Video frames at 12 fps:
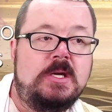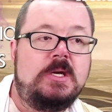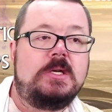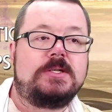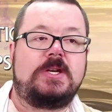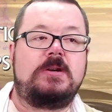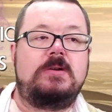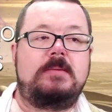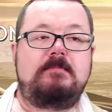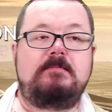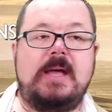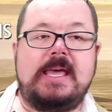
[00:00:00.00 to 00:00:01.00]
So
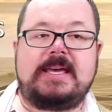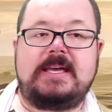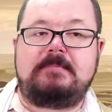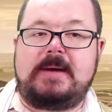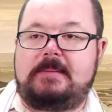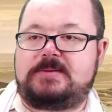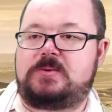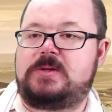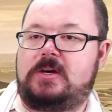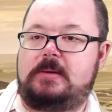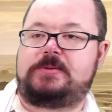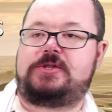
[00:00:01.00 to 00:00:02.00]
making maps with
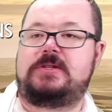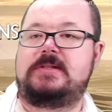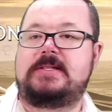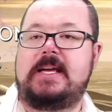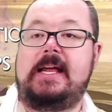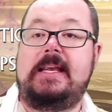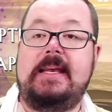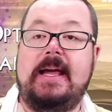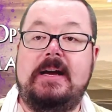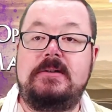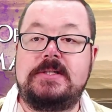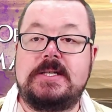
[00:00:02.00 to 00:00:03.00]
options
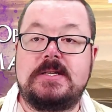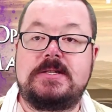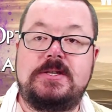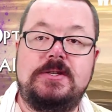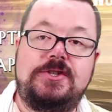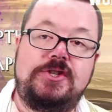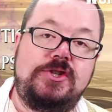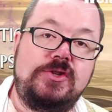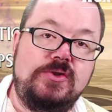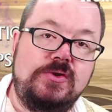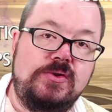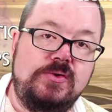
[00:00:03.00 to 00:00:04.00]
allows us to
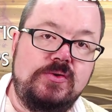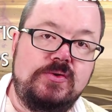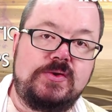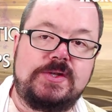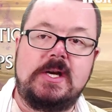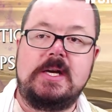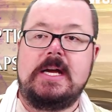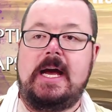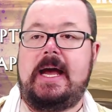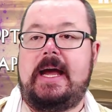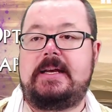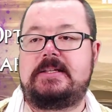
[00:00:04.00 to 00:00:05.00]
choose
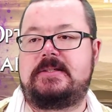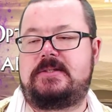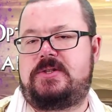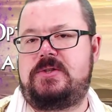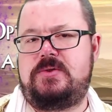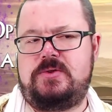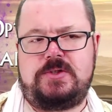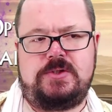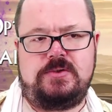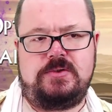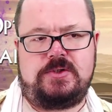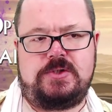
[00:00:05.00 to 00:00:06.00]
and to
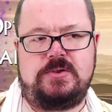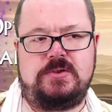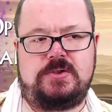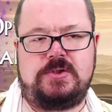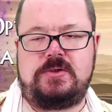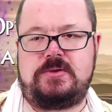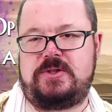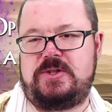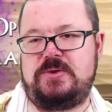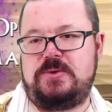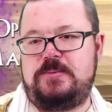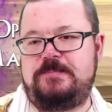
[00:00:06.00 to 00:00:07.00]
to to to
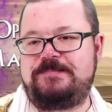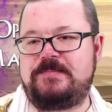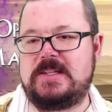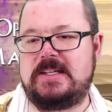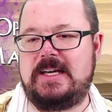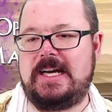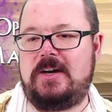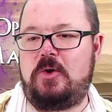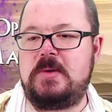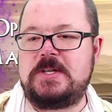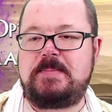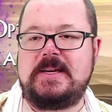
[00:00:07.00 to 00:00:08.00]
to
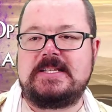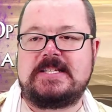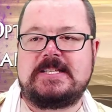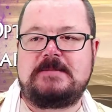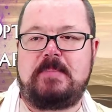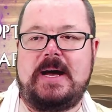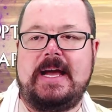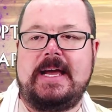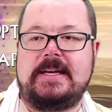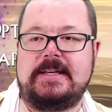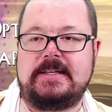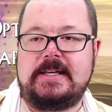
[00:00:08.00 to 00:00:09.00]
almost be
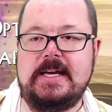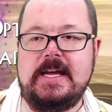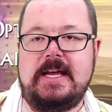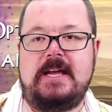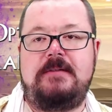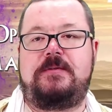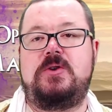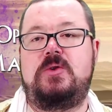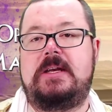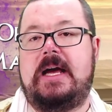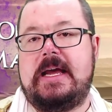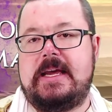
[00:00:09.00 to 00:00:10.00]
inspired, if you
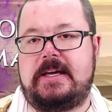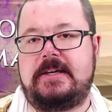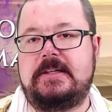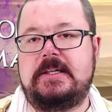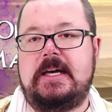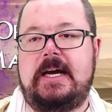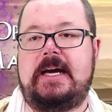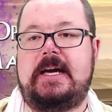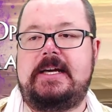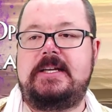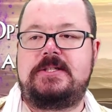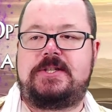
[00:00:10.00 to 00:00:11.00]
like, uh,
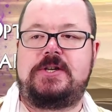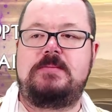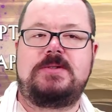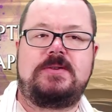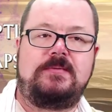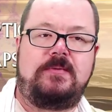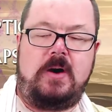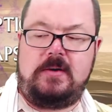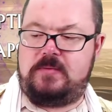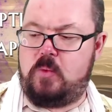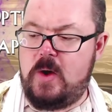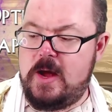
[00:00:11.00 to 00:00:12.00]
in terms of,
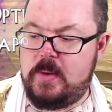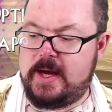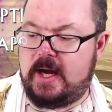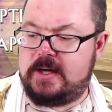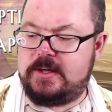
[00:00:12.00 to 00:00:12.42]
of where we're going to